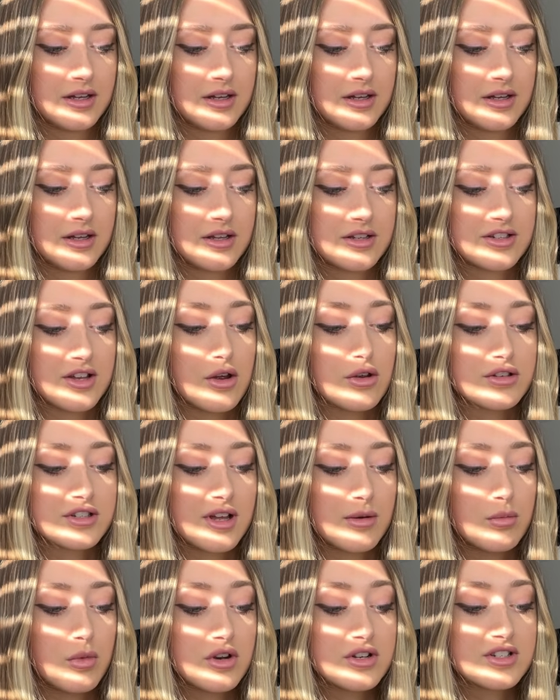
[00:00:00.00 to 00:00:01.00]
So
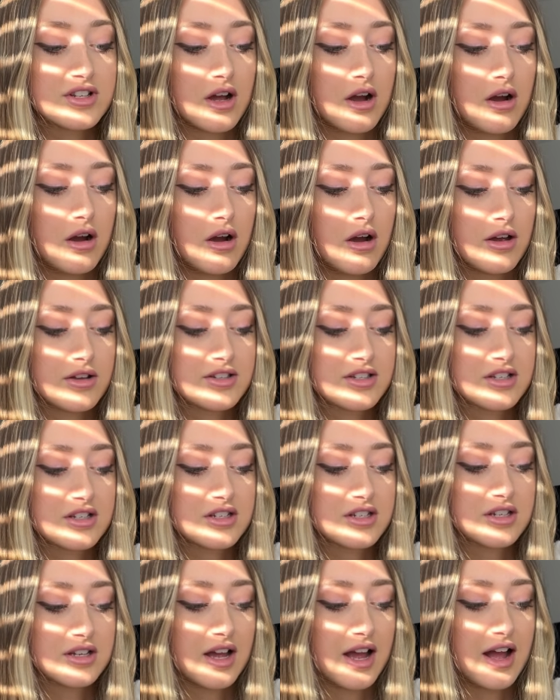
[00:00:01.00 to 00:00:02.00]
someone's
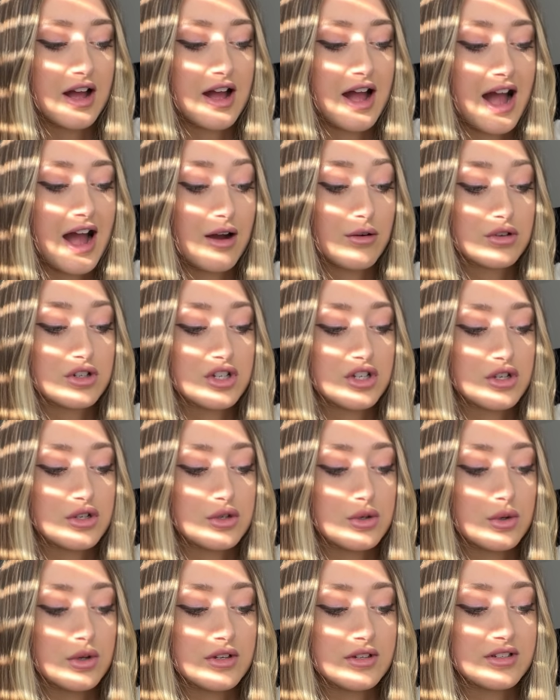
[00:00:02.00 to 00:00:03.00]
asked how
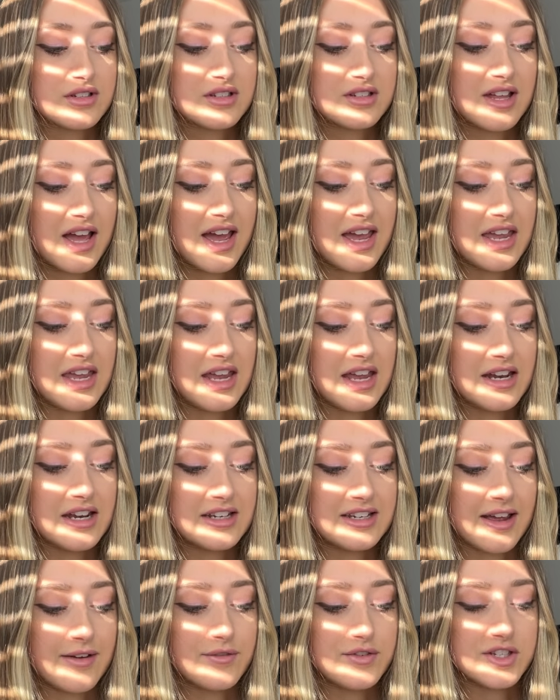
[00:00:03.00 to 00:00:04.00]
to stay in a
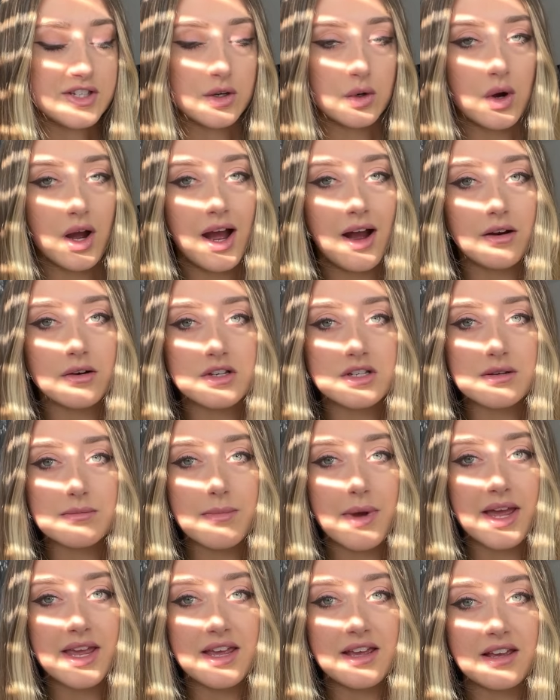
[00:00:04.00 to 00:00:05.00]
deficit or how to
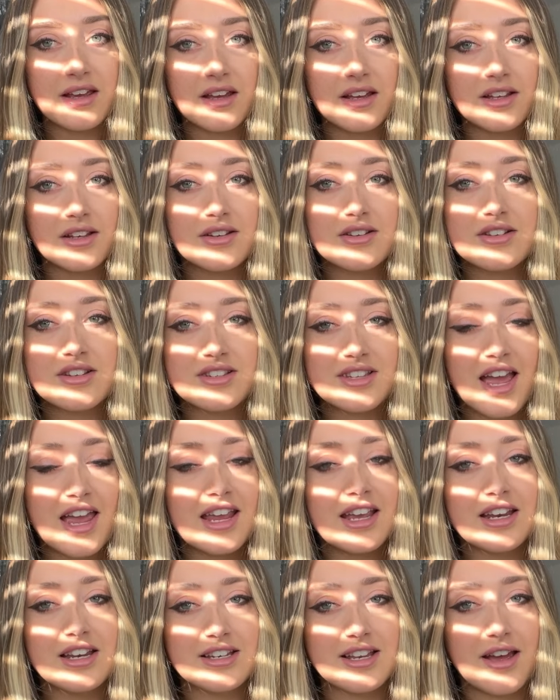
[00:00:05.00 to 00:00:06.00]
make staying
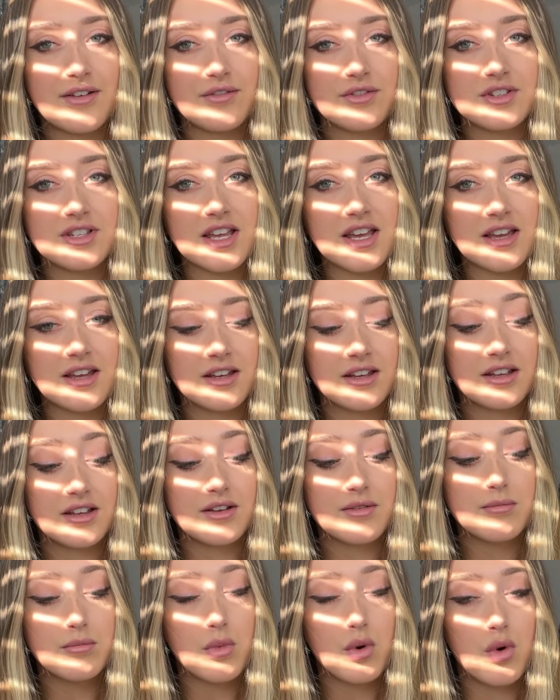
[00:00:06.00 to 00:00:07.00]
in a deficit
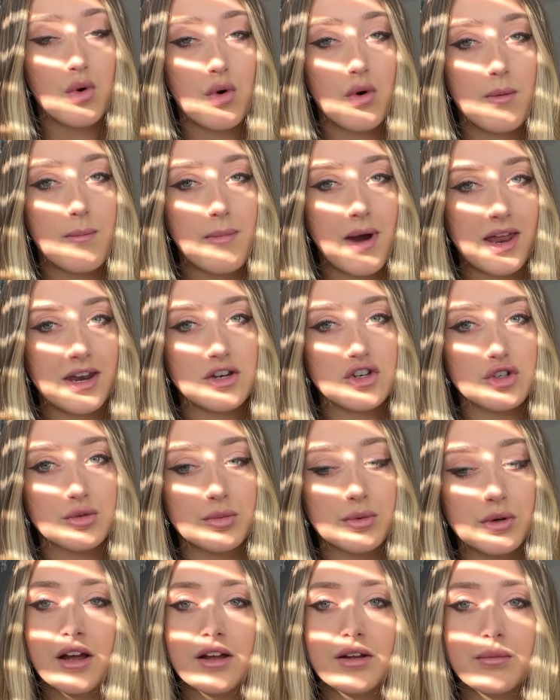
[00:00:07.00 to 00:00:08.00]
more
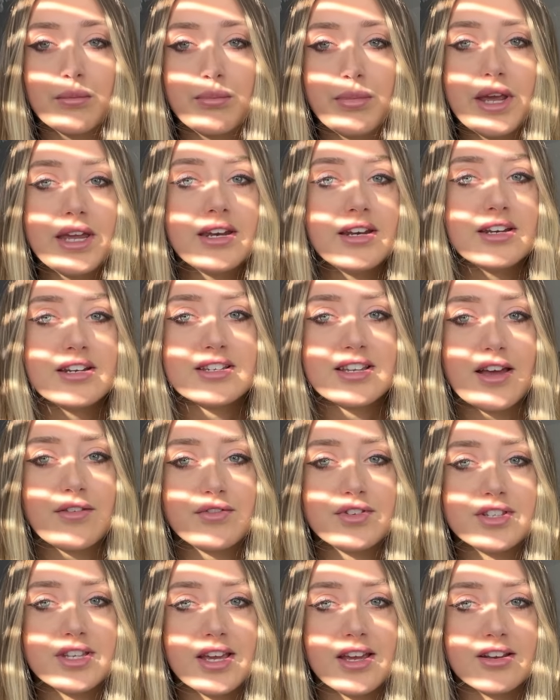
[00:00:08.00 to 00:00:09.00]
manageable. Being in a
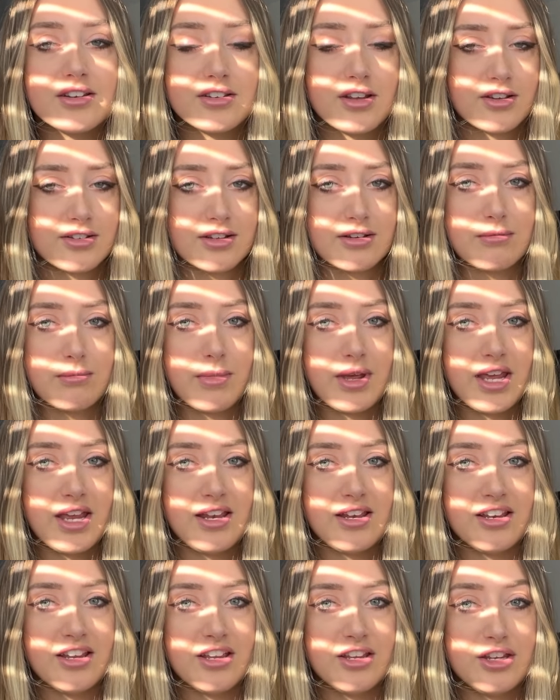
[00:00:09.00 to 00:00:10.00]
deficit doesn't
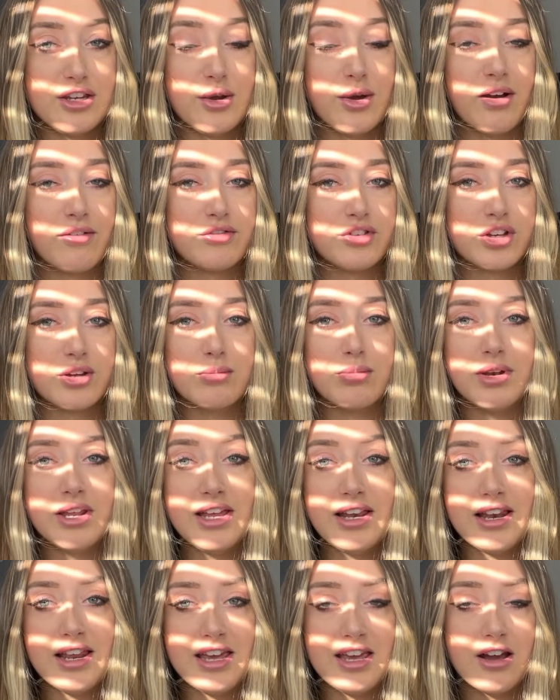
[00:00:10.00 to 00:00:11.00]
mean you have to
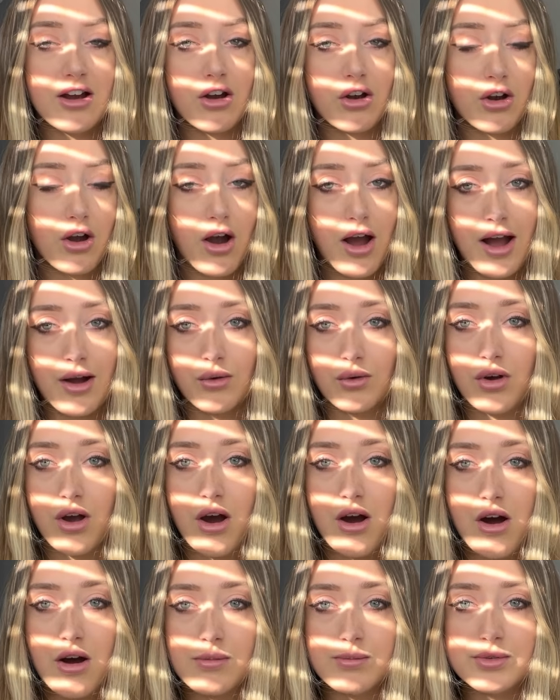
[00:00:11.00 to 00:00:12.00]
completely cut out
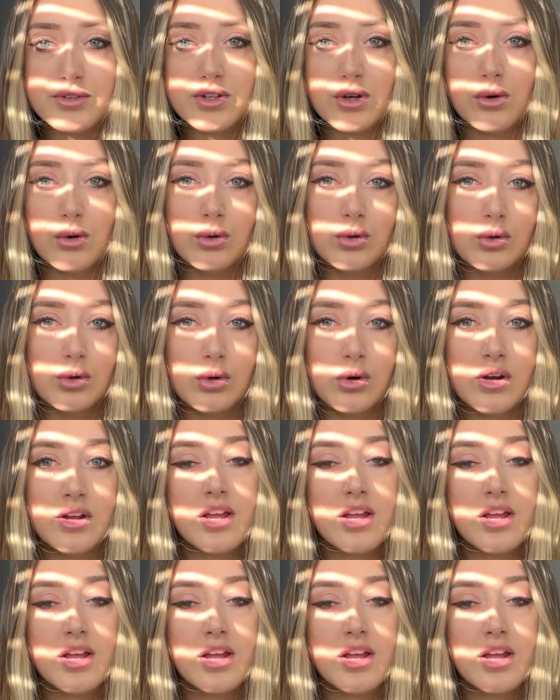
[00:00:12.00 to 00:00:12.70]
carbs or